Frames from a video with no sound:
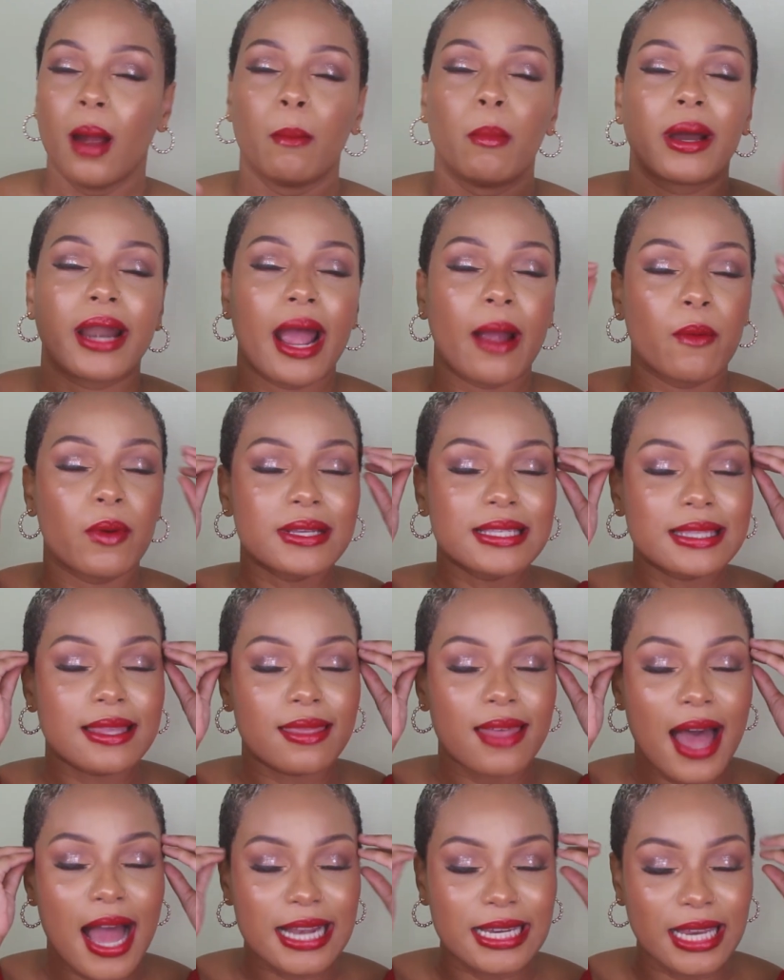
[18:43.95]
But I was
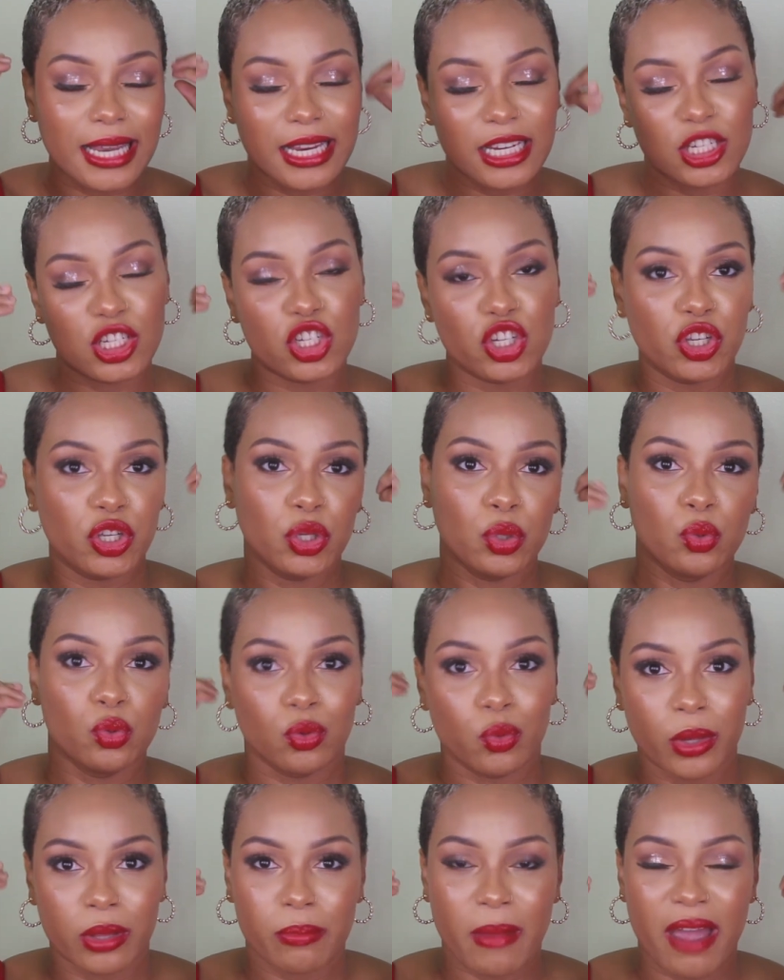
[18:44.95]
that in tune
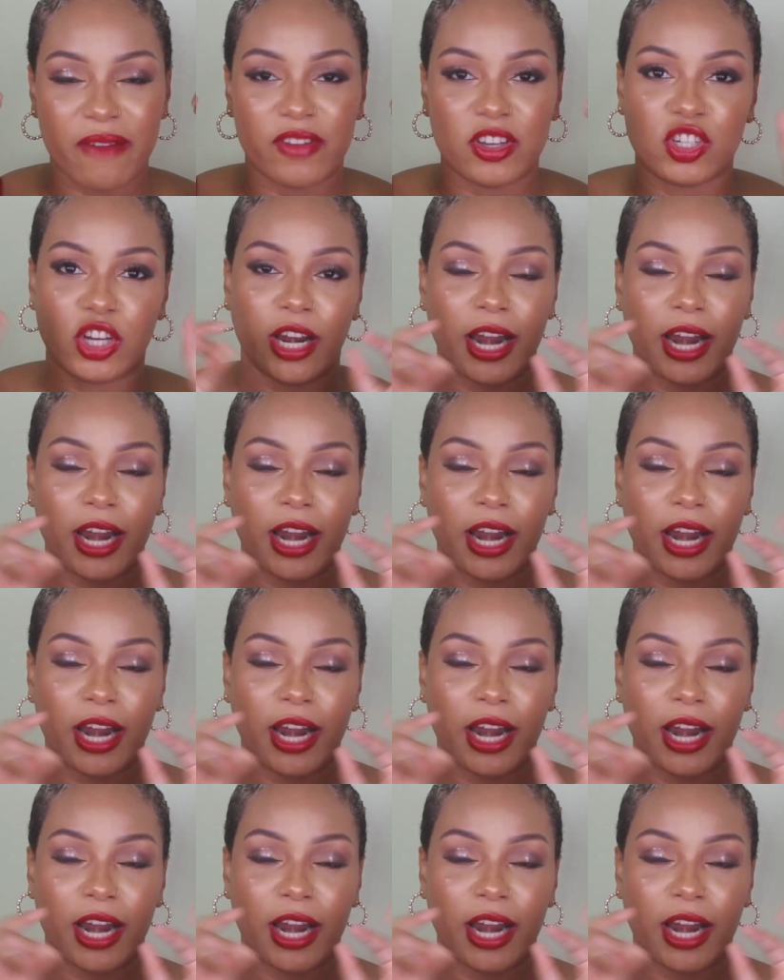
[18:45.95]
with my vision,